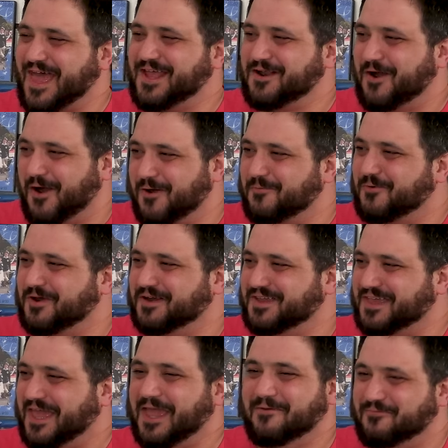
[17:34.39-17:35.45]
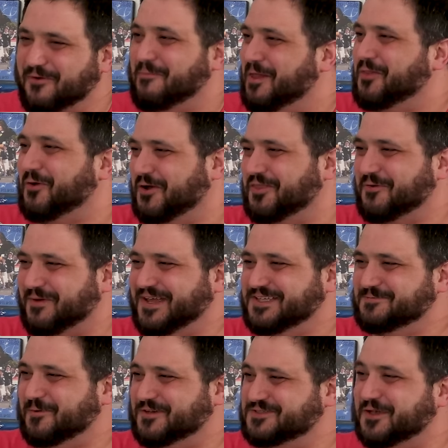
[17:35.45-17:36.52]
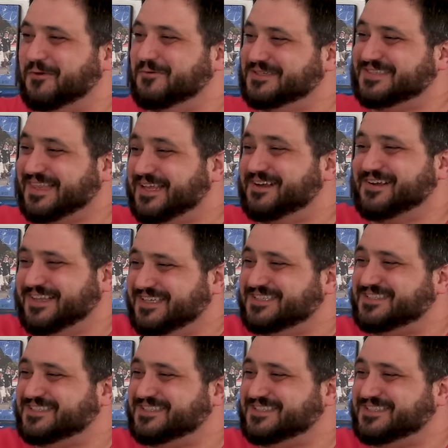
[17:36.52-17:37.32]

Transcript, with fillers: that artwork came from a Lord of the Rings book. So it was literally